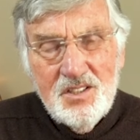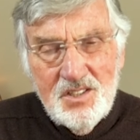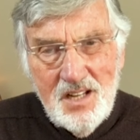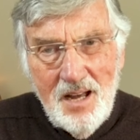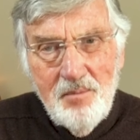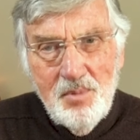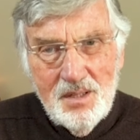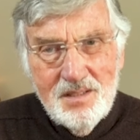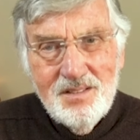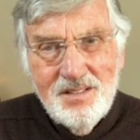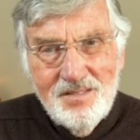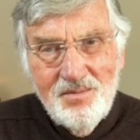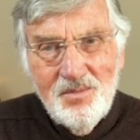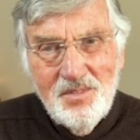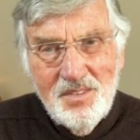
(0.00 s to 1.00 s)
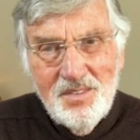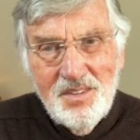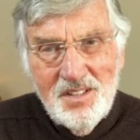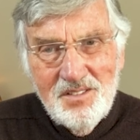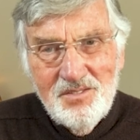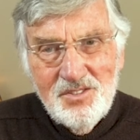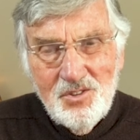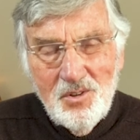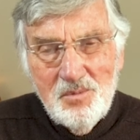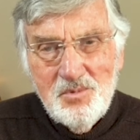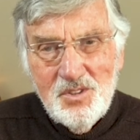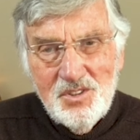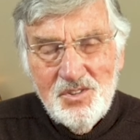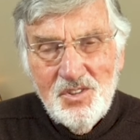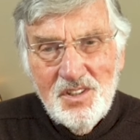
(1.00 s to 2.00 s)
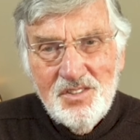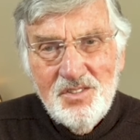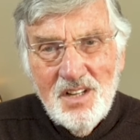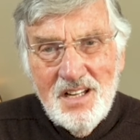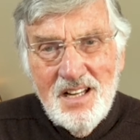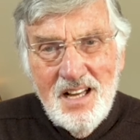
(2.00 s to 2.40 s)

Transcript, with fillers: tablet, the scripture says,